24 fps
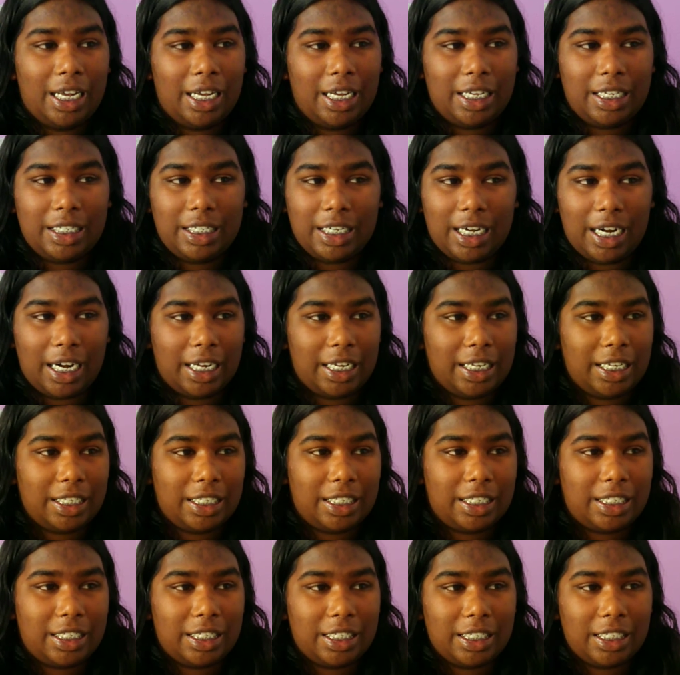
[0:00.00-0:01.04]
yeah,
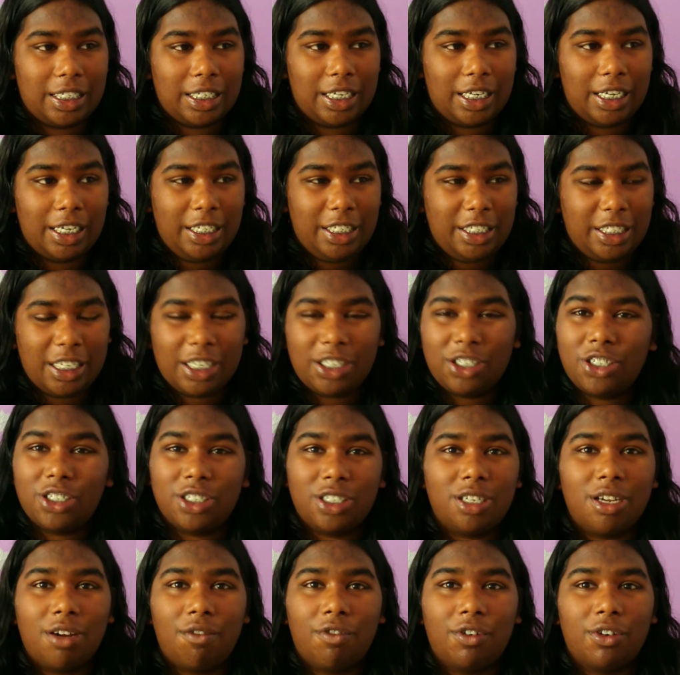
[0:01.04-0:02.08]
it's such a
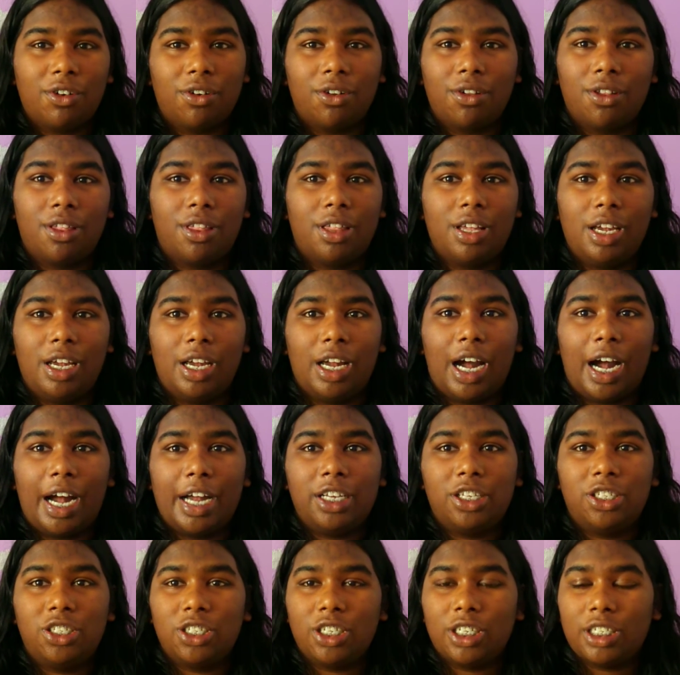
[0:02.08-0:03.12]
difficult thing. I
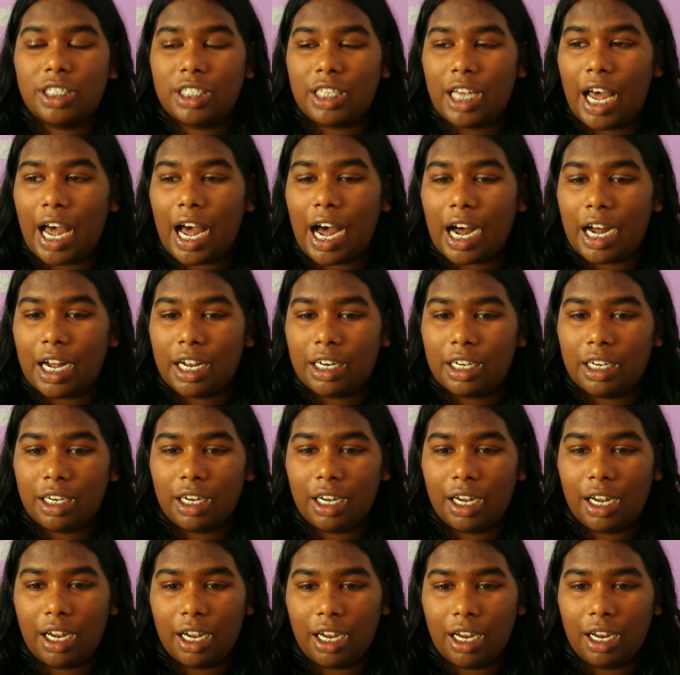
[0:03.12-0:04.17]
just had
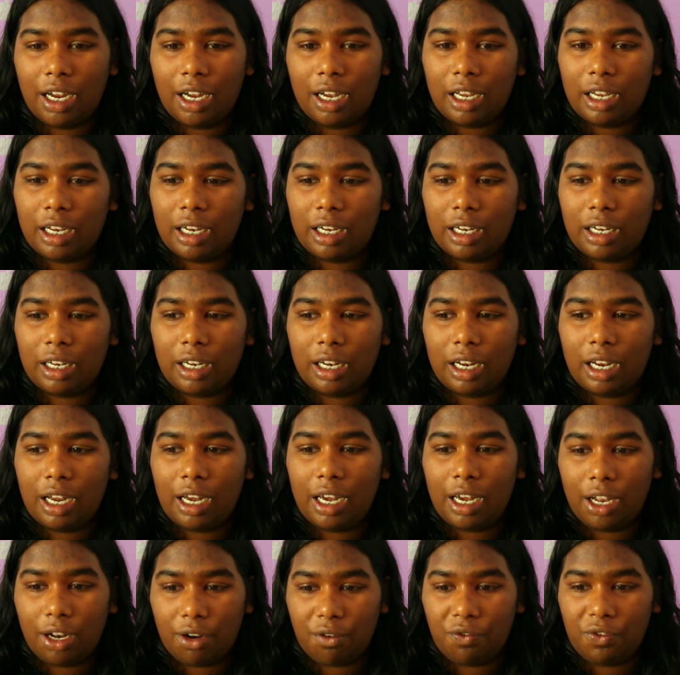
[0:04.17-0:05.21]
a
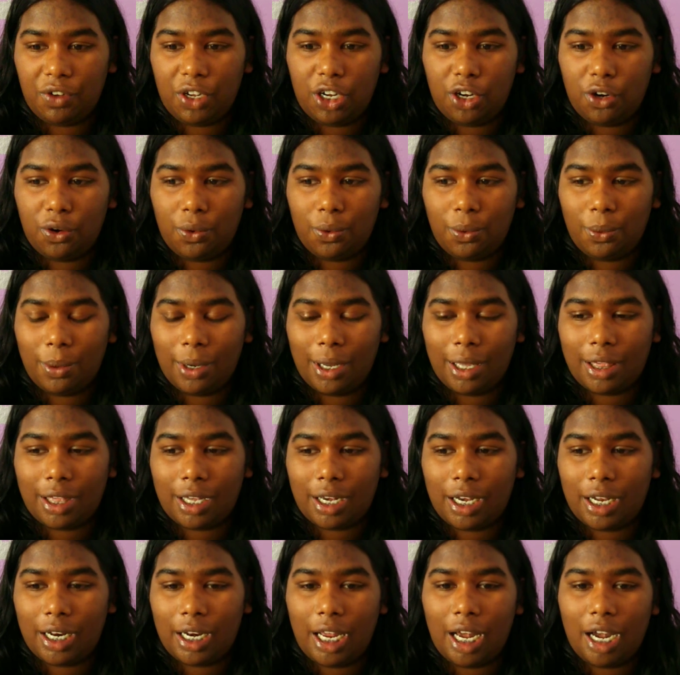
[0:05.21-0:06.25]
interview with
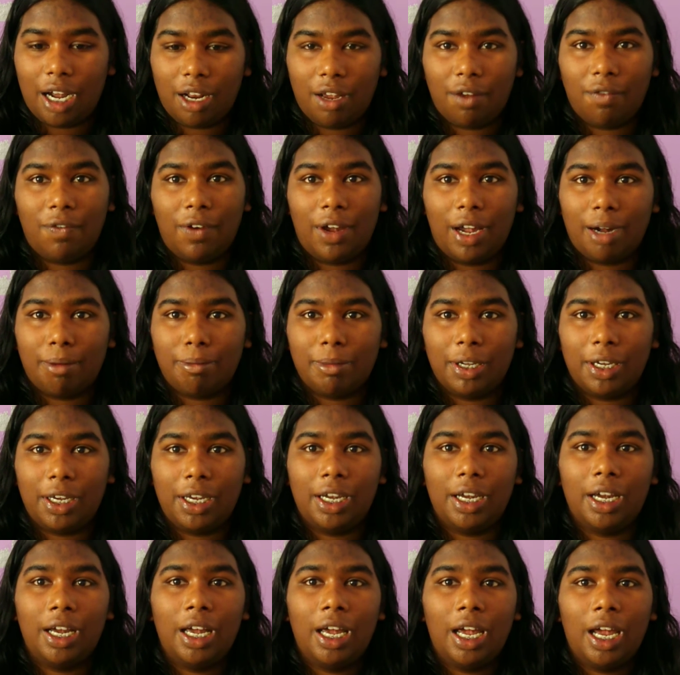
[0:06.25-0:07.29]
a nanny
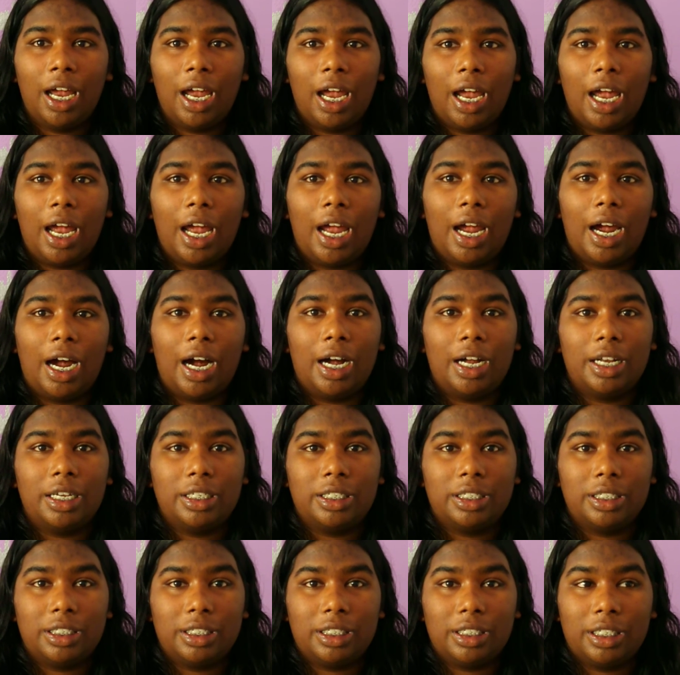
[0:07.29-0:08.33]
family,
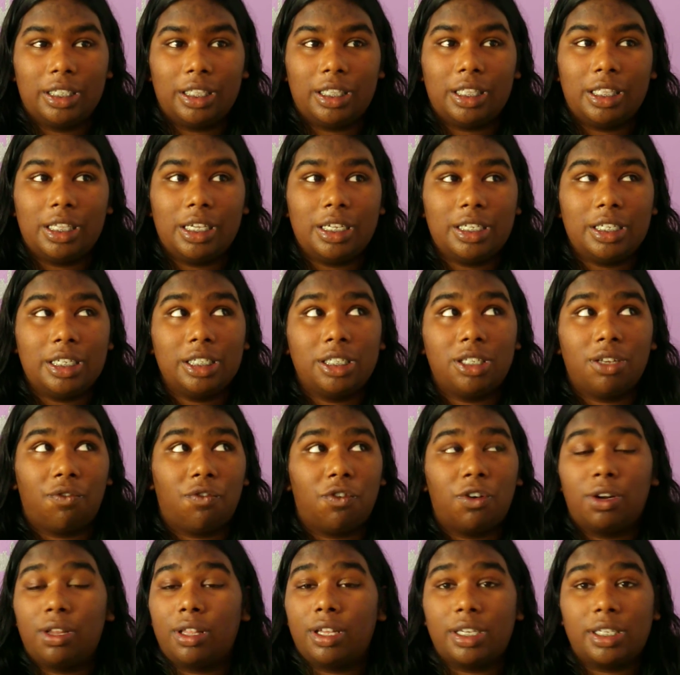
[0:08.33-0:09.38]
and this is the
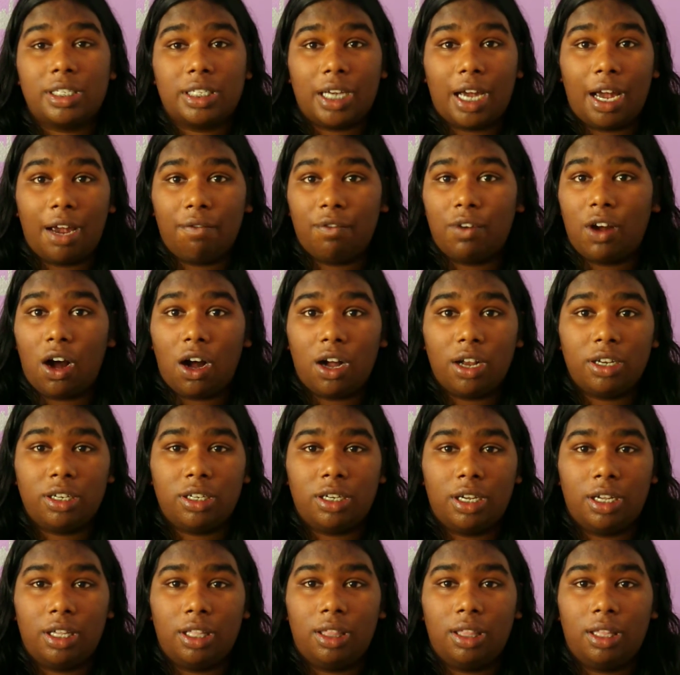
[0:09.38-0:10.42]
furthest I've gotten
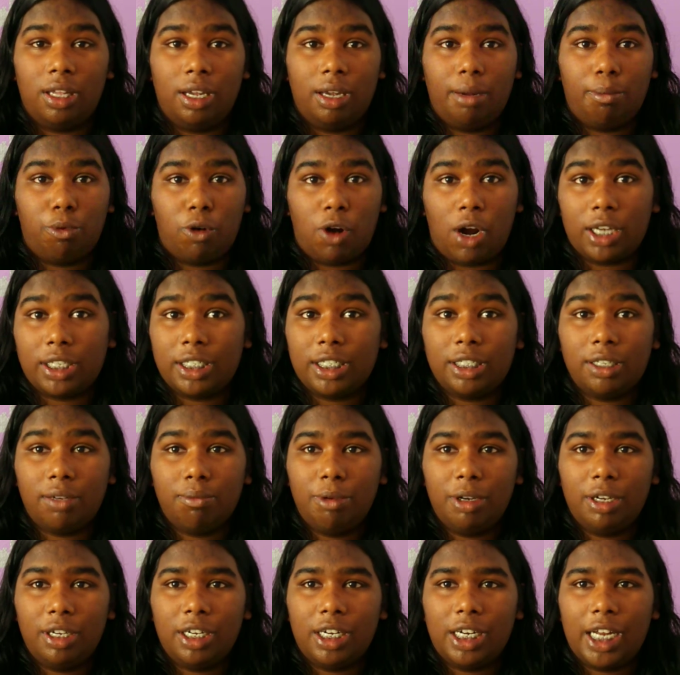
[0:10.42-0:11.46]
in the process of
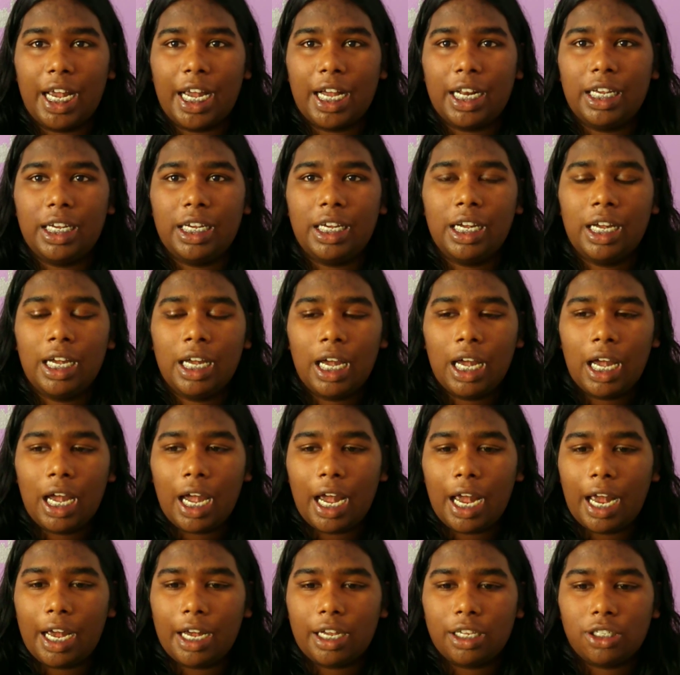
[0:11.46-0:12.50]
being a nanny.
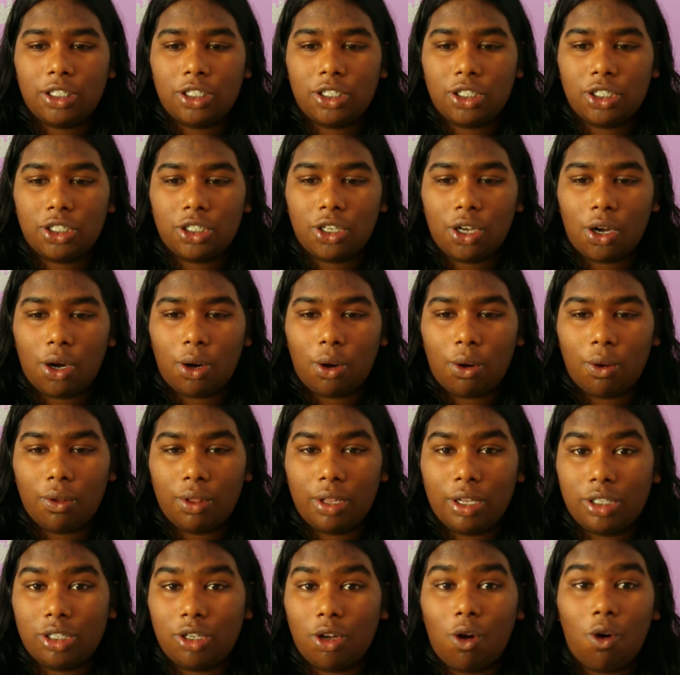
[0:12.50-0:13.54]
And so
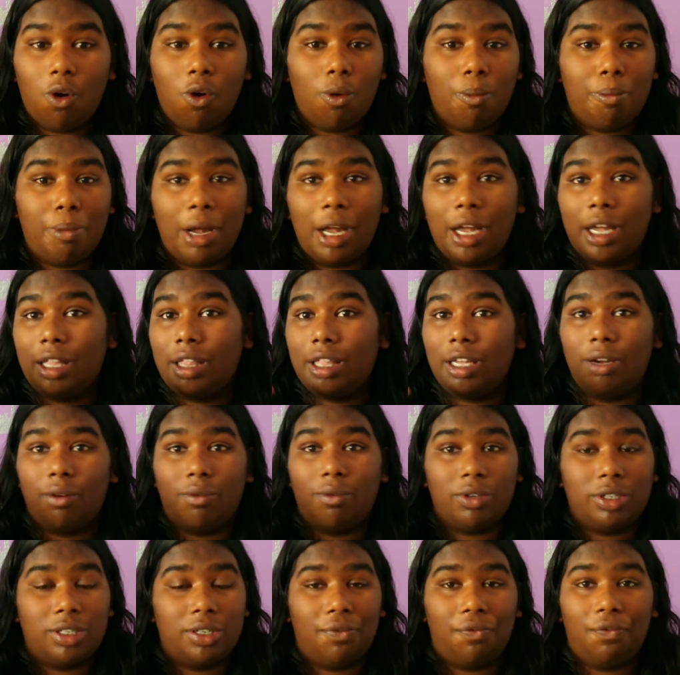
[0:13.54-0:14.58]
this whole pay thing
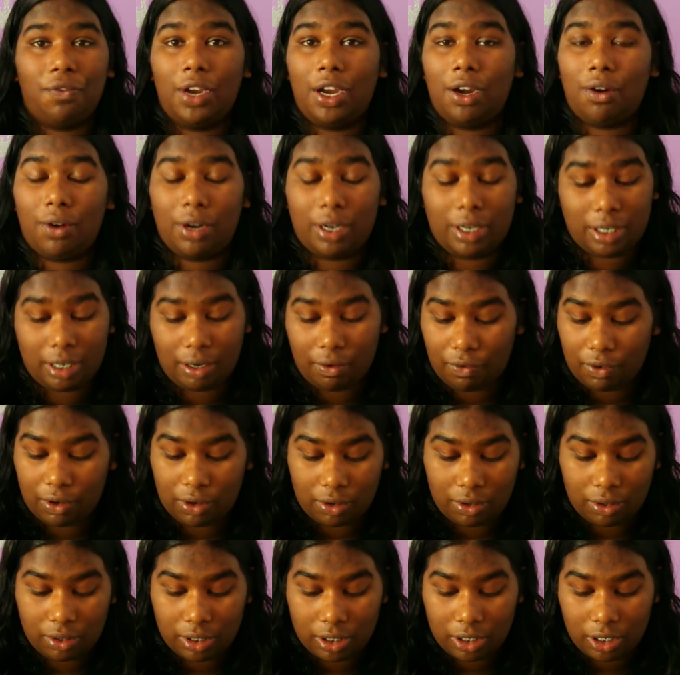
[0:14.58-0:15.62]
was very
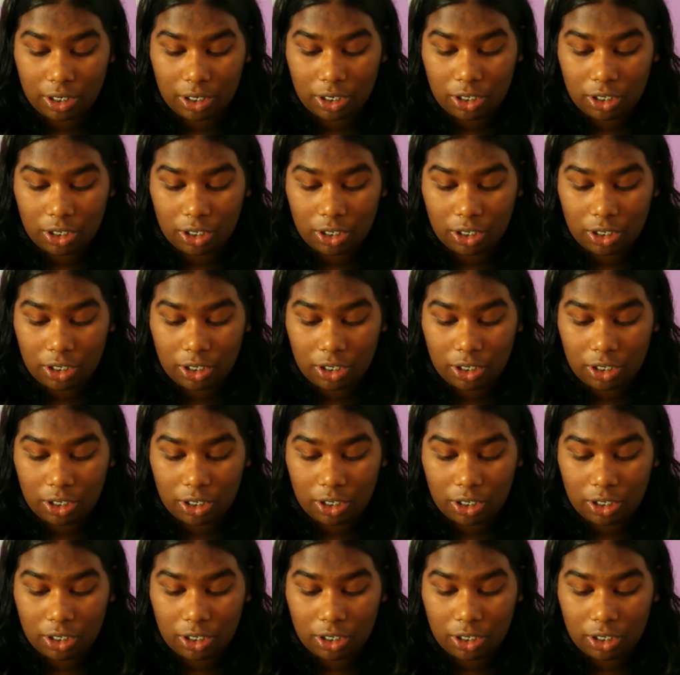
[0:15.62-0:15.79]
difficult